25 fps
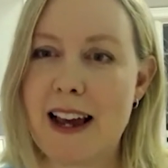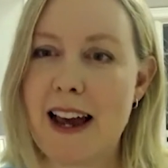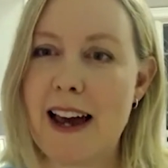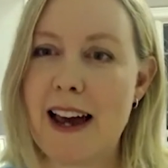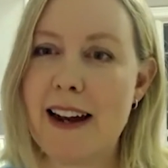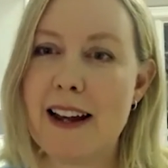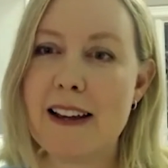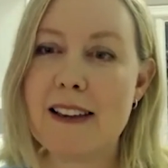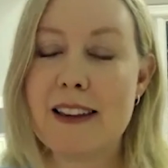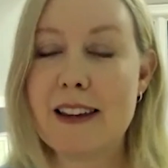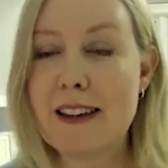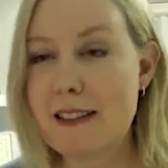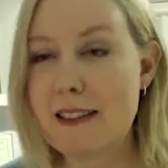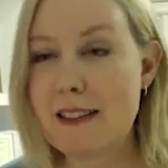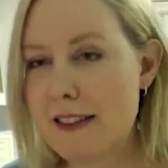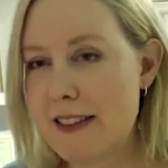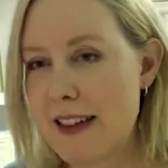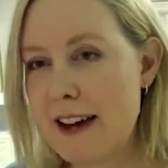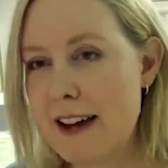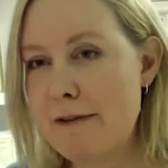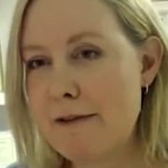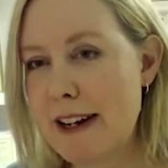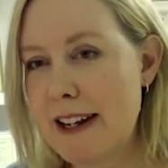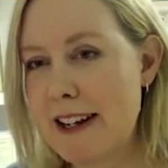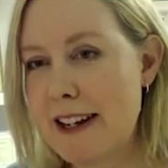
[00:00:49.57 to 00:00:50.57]
And I think that
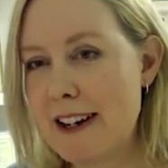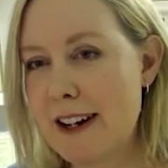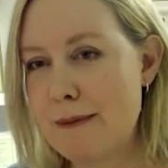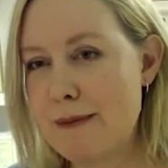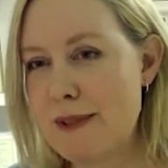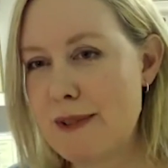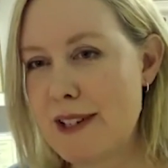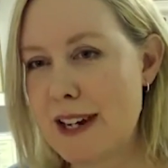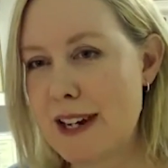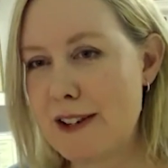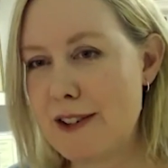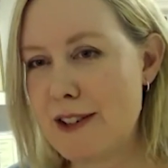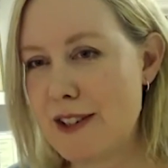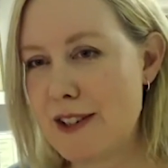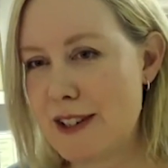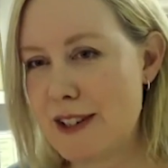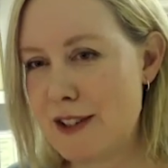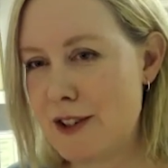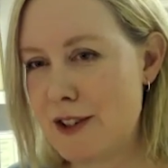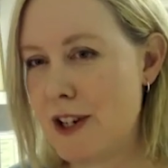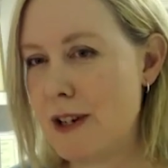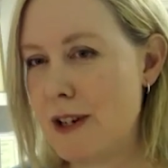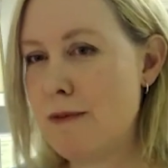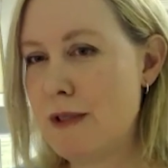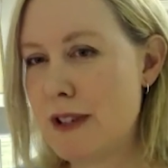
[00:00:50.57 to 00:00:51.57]
that really comes down to this
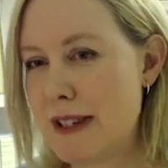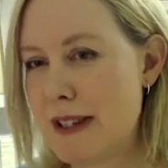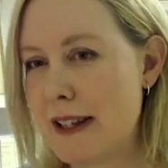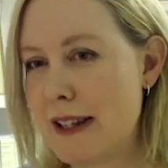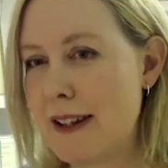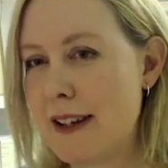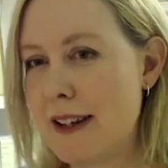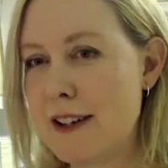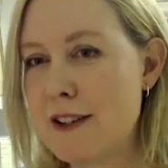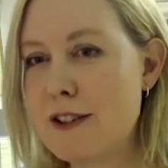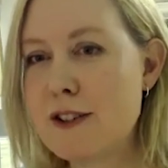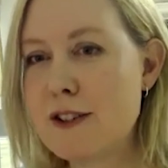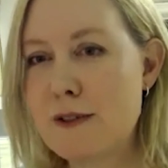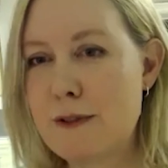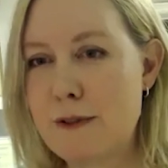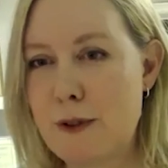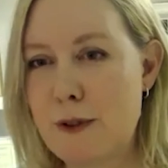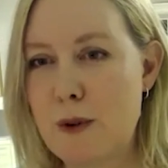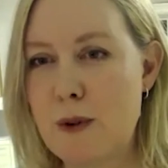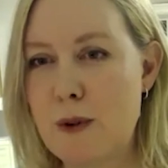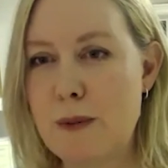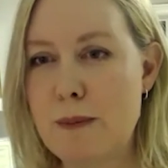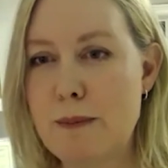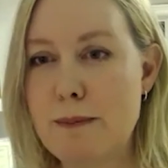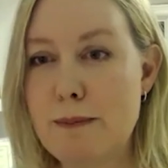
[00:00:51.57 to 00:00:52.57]
term resilience
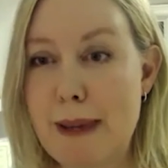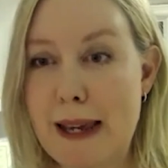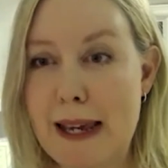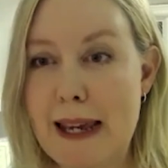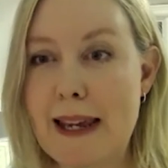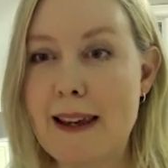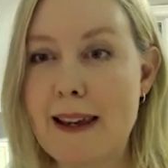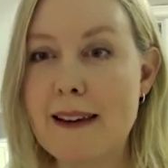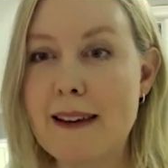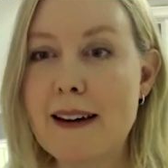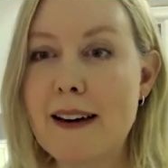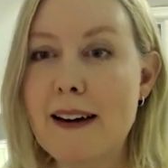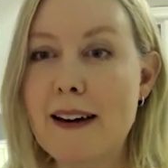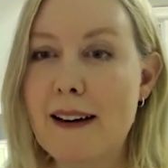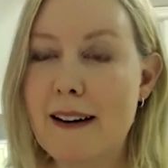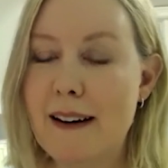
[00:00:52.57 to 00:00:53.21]
for me.